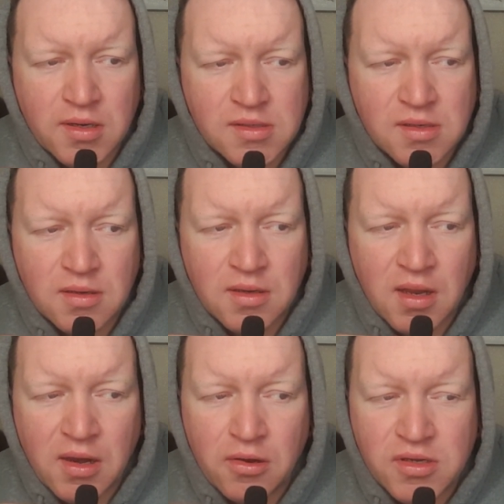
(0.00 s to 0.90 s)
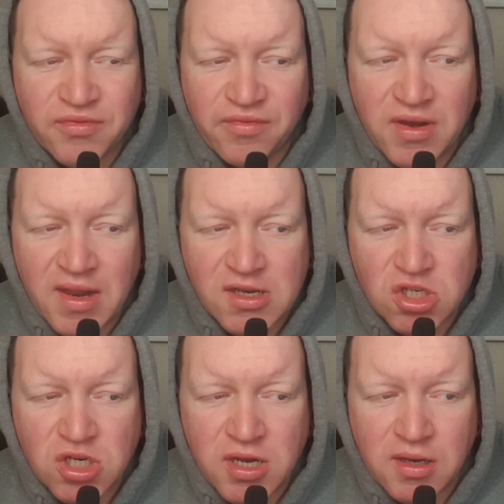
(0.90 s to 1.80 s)
guys, I know it's for
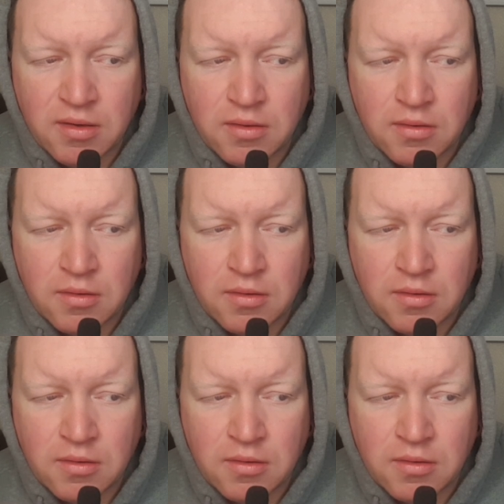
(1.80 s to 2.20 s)
next year.